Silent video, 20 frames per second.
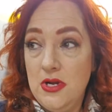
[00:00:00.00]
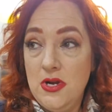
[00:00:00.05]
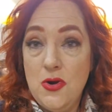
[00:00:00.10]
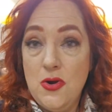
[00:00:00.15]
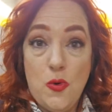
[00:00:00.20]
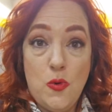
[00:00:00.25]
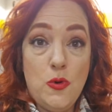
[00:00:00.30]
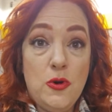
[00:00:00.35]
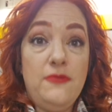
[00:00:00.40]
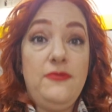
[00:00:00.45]

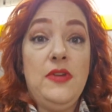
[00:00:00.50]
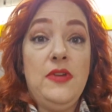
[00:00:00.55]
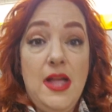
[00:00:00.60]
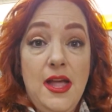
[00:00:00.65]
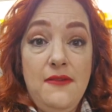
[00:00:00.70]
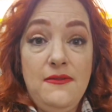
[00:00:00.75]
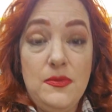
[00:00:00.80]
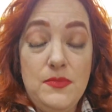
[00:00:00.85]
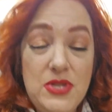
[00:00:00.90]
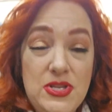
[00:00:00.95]
or if you
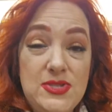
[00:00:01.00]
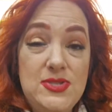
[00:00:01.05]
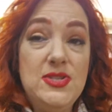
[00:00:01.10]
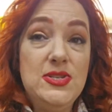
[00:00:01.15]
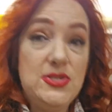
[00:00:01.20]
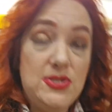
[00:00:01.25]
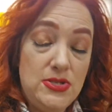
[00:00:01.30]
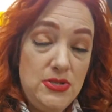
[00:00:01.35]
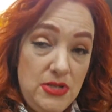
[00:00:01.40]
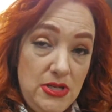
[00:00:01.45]
have a
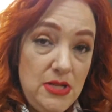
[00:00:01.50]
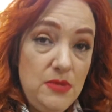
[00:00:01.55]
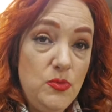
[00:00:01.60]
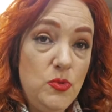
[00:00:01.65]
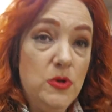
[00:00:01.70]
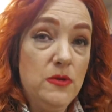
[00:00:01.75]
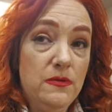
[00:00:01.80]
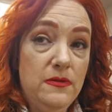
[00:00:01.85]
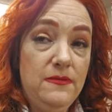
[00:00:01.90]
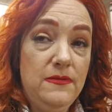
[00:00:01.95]
business and you need
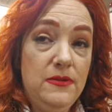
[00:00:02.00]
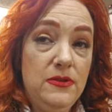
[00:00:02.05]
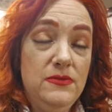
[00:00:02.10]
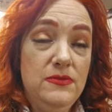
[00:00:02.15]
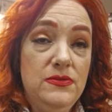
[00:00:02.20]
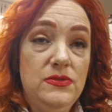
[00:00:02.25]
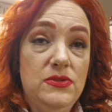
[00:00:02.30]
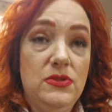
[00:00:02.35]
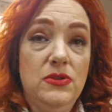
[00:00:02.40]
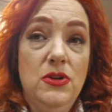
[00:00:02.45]
more
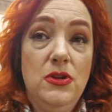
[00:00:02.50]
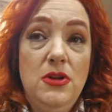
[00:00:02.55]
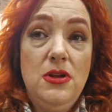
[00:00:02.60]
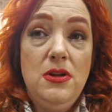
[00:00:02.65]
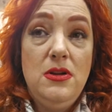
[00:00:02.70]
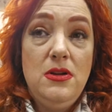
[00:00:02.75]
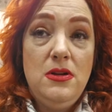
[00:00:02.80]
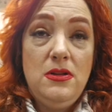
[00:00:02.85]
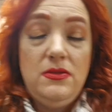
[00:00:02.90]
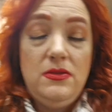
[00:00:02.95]
reviews,
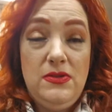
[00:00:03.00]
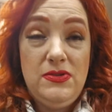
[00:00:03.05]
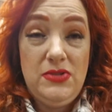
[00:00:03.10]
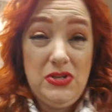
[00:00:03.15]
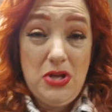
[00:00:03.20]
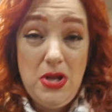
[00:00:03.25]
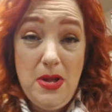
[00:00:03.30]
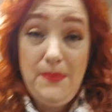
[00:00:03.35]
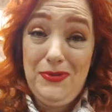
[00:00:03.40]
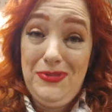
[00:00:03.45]
there's a
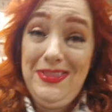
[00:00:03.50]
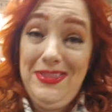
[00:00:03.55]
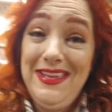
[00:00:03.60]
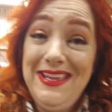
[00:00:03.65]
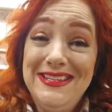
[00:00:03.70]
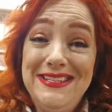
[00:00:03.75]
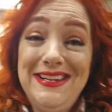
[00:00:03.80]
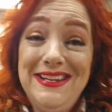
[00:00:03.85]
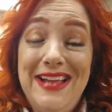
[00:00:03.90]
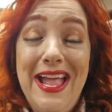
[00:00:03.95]
couple
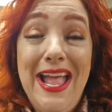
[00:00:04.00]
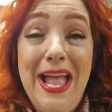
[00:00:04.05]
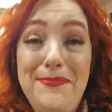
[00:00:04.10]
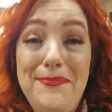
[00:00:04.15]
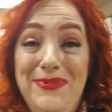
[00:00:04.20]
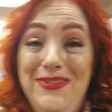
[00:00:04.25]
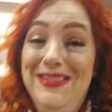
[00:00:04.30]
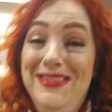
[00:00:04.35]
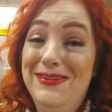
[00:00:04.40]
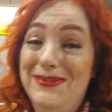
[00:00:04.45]
things that
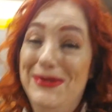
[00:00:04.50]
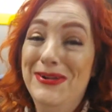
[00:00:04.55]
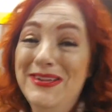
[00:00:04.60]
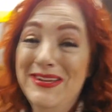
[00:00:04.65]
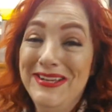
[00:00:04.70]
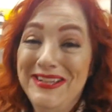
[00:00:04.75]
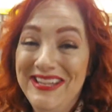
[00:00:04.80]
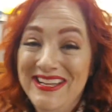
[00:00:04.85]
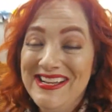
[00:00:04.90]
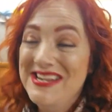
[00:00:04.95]
happen though
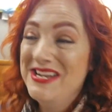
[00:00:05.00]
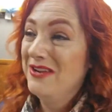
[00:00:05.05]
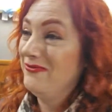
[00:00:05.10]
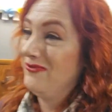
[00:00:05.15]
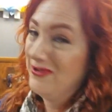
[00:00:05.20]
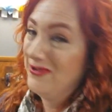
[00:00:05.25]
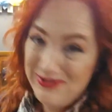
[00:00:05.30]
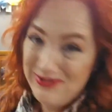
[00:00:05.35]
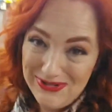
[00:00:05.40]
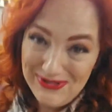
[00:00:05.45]
if
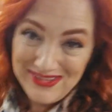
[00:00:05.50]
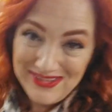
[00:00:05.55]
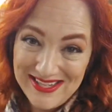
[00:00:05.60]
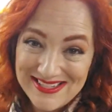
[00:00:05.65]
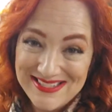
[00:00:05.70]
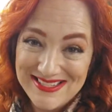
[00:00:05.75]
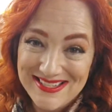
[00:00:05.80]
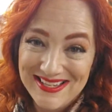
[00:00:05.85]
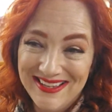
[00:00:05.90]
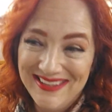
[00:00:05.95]
you do
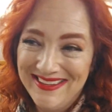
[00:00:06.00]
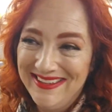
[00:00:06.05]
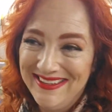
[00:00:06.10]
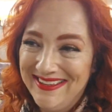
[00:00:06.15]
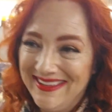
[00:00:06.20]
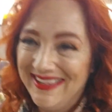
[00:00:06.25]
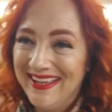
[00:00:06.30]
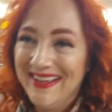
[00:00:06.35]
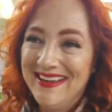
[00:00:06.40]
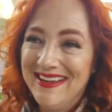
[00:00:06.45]
this.
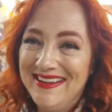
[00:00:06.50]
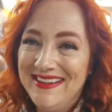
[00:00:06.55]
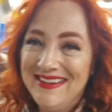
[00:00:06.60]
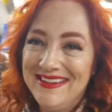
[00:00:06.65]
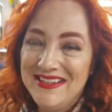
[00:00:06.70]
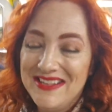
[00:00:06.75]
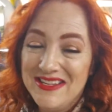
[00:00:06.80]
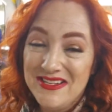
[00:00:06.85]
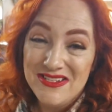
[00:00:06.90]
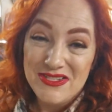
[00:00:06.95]

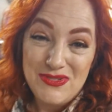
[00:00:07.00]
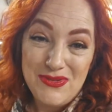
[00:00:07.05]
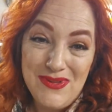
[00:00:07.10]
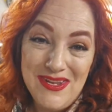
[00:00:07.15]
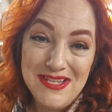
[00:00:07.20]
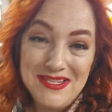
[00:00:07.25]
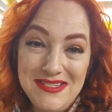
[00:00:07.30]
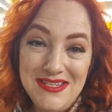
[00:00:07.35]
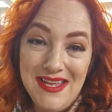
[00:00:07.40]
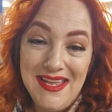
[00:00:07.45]
So
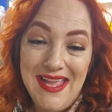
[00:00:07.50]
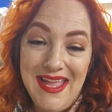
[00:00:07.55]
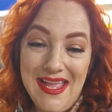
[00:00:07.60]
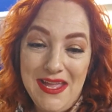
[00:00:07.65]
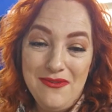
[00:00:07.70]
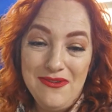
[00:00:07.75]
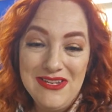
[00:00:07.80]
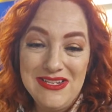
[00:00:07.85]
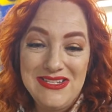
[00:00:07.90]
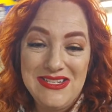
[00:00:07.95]
I say, hey,
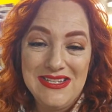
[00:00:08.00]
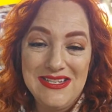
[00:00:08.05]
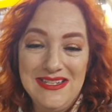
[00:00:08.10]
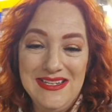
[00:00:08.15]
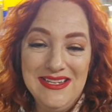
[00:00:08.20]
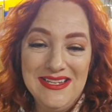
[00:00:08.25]
we should